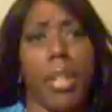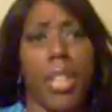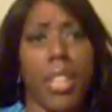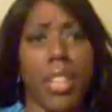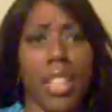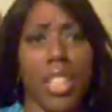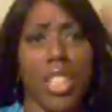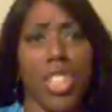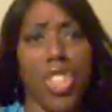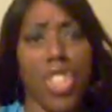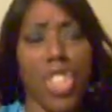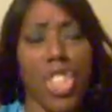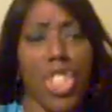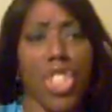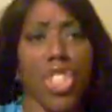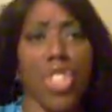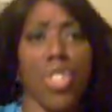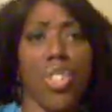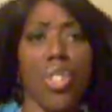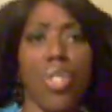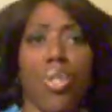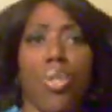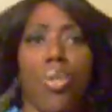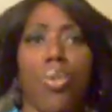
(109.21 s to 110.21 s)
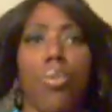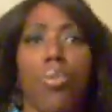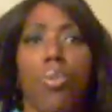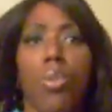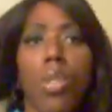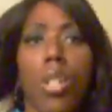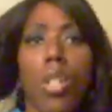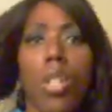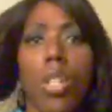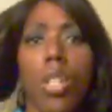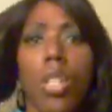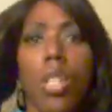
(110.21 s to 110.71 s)
But then she's new,
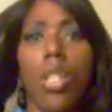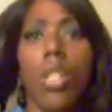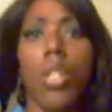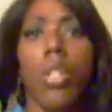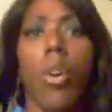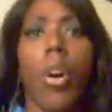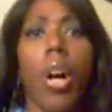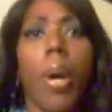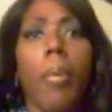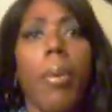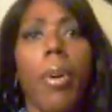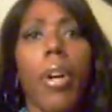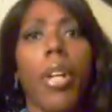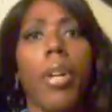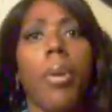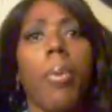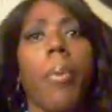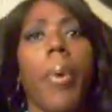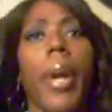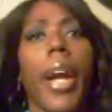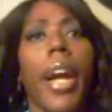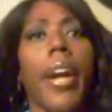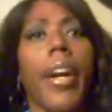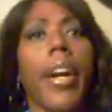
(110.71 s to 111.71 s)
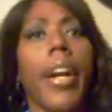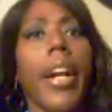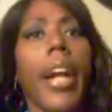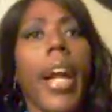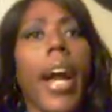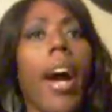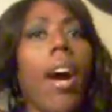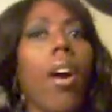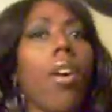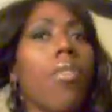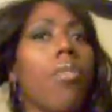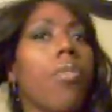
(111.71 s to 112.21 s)
so I'm going to wear it
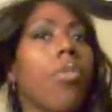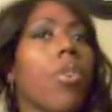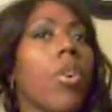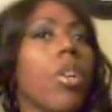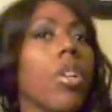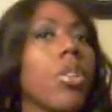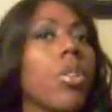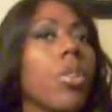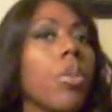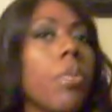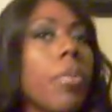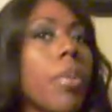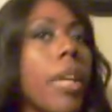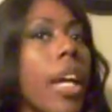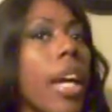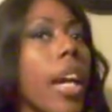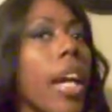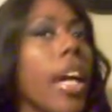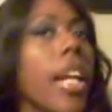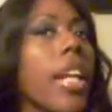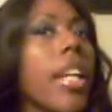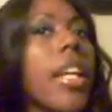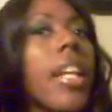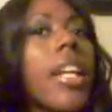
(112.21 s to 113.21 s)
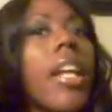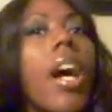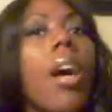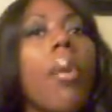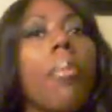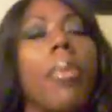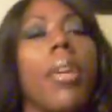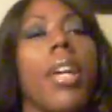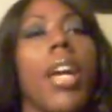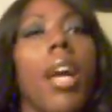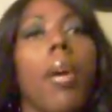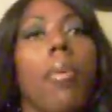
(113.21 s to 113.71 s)
out for a little bit, and then
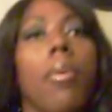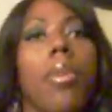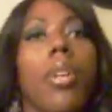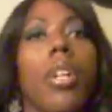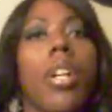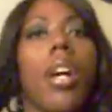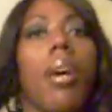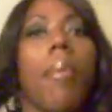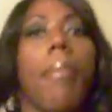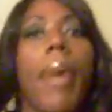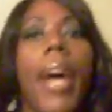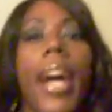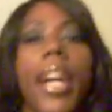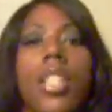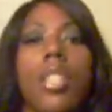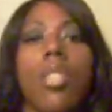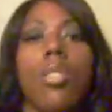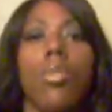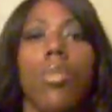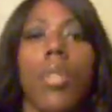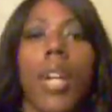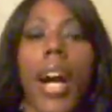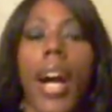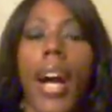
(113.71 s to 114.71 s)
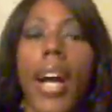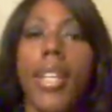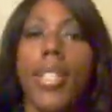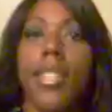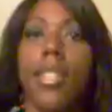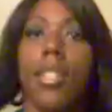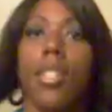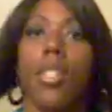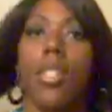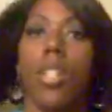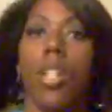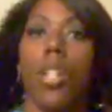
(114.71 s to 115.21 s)
I'll be able to come back to you guys
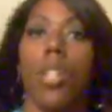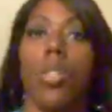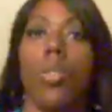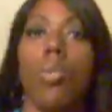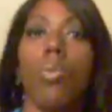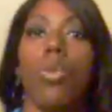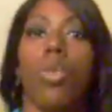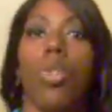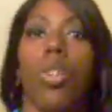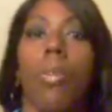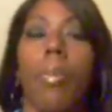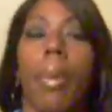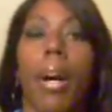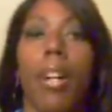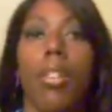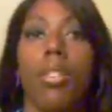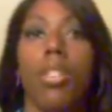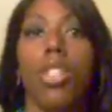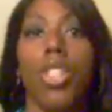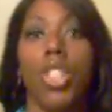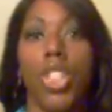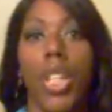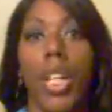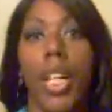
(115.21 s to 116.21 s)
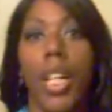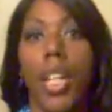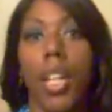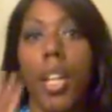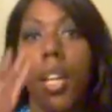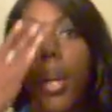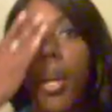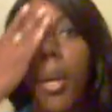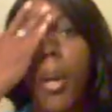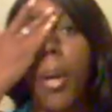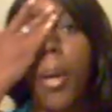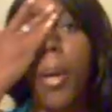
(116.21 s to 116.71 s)
and tell you more about the
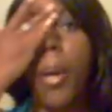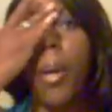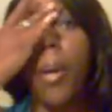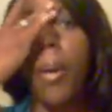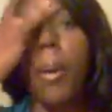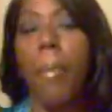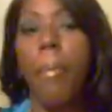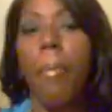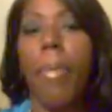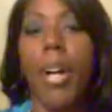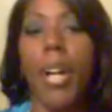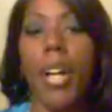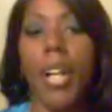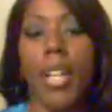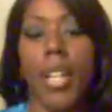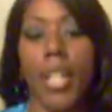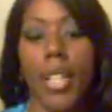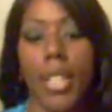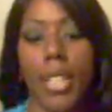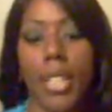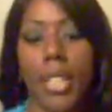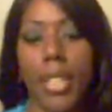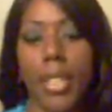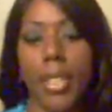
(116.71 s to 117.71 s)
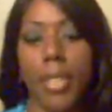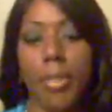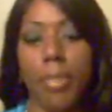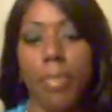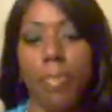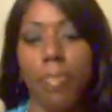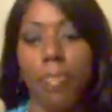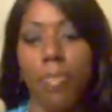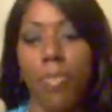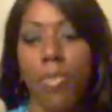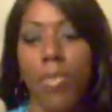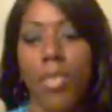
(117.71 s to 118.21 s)
shedding. But,
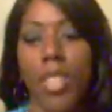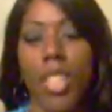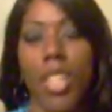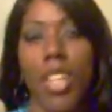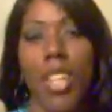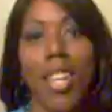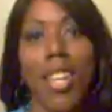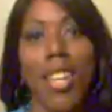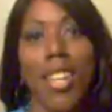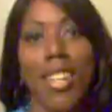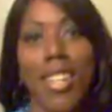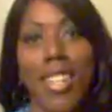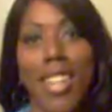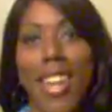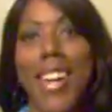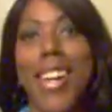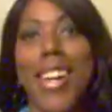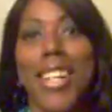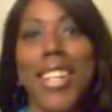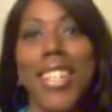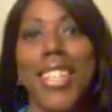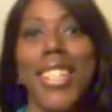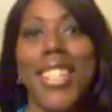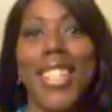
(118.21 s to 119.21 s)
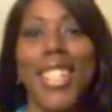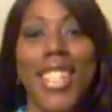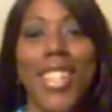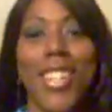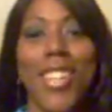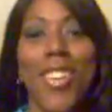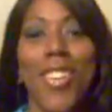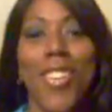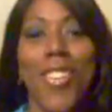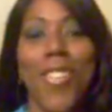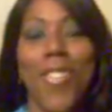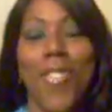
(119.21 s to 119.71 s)
um, yes,
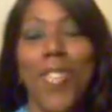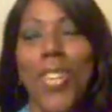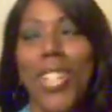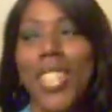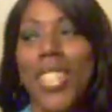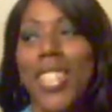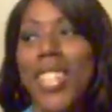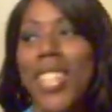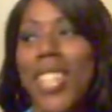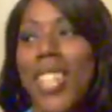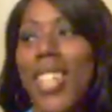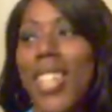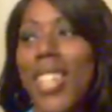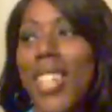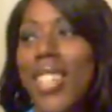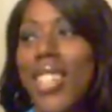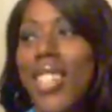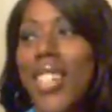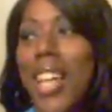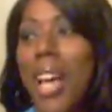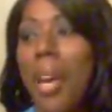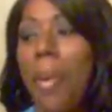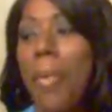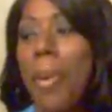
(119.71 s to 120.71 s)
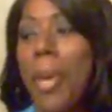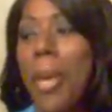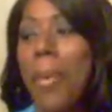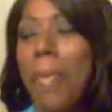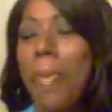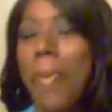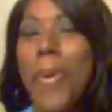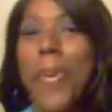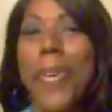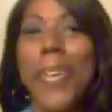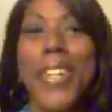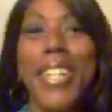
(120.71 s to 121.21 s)
once again today,
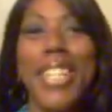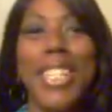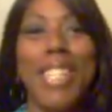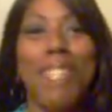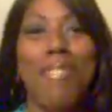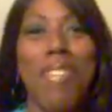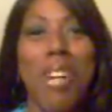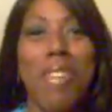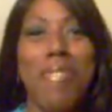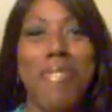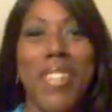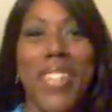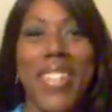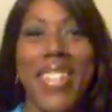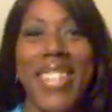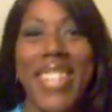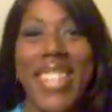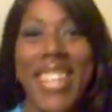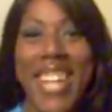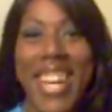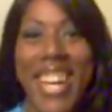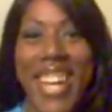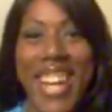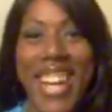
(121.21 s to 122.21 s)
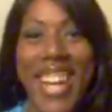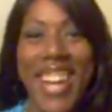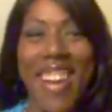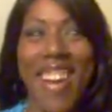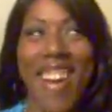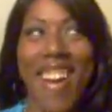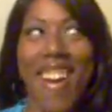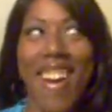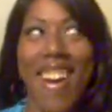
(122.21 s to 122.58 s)
people, it's my birthday.